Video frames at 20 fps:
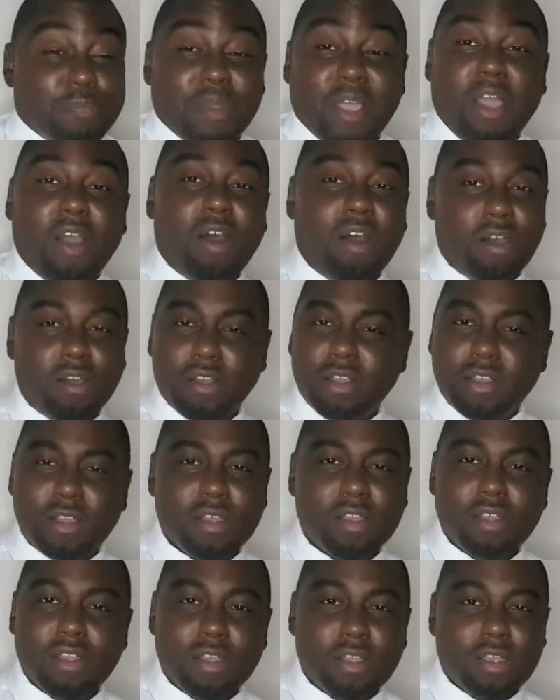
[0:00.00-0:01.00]
better.
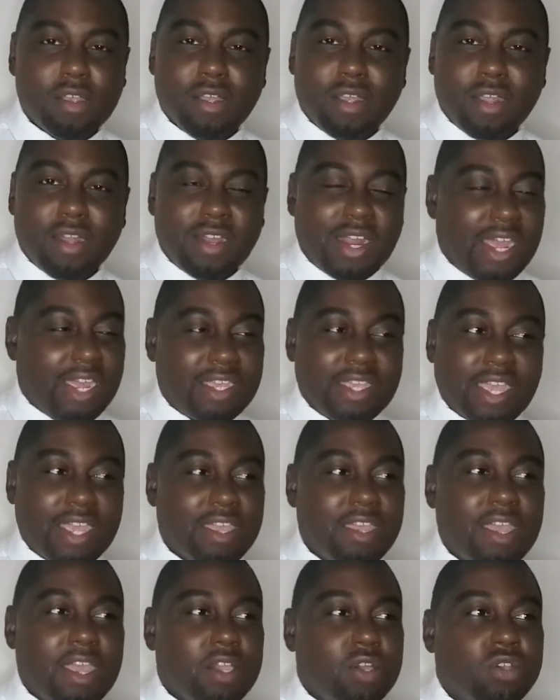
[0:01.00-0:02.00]
Like,
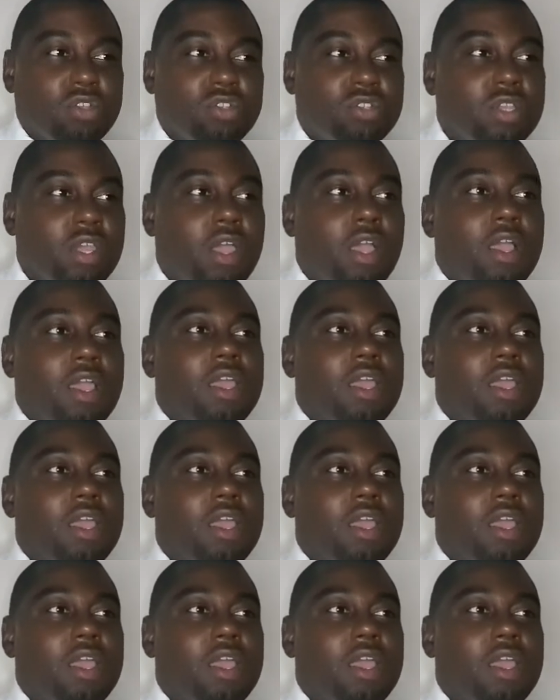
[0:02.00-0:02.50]
because,